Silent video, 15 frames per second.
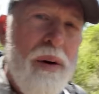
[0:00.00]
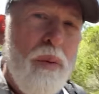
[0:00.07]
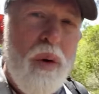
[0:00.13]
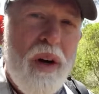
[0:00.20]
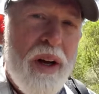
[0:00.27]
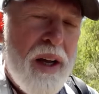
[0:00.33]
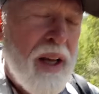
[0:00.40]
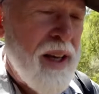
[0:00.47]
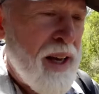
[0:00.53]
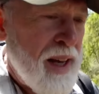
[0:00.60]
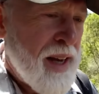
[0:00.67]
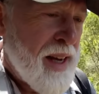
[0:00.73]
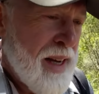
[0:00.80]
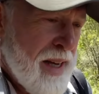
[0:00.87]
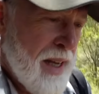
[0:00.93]
way,
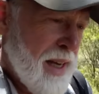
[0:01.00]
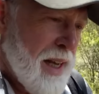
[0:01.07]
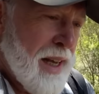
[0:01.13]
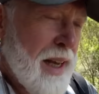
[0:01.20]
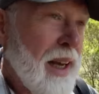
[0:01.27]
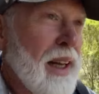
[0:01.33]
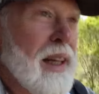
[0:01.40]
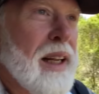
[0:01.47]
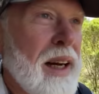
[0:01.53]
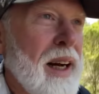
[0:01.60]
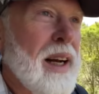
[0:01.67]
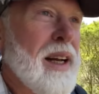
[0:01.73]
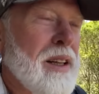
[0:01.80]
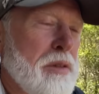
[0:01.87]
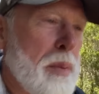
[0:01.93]
and
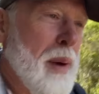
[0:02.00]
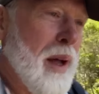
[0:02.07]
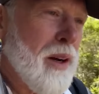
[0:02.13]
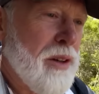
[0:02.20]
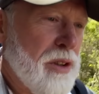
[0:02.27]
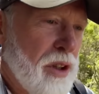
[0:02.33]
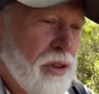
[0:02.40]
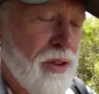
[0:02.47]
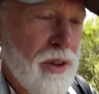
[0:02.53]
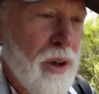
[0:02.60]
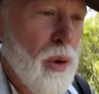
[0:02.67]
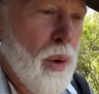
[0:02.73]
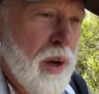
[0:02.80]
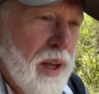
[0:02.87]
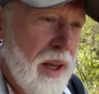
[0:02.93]
it's better just to
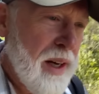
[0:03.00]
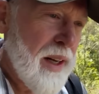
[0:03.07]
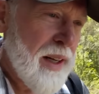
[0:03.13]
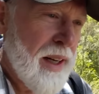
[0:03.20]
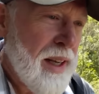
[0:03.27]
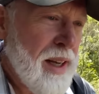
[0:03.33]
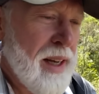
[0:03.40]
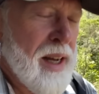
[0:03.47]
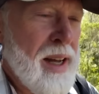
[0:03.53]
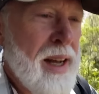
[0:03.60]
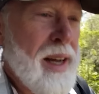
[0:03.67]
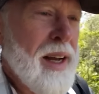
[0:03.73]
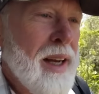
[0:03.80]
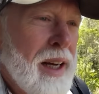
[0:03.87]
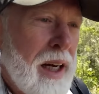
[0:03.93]
go ahead and
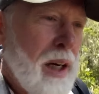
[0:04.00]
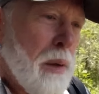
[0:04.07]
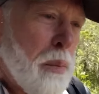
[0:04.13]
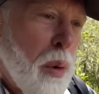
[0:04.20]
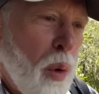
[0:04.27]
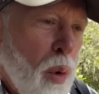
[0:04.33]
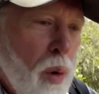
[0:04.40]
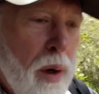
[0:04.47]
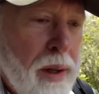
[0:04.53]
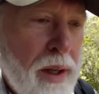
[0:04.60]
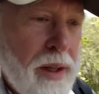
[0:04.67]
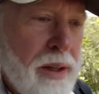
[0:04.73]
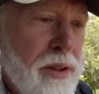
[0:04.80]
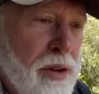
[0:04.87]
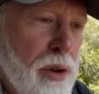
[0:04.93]
pour it
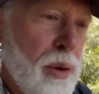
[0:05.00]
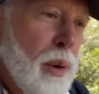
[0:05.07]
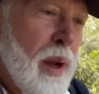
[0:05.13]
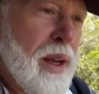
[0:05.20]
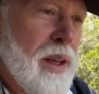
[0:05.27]
into a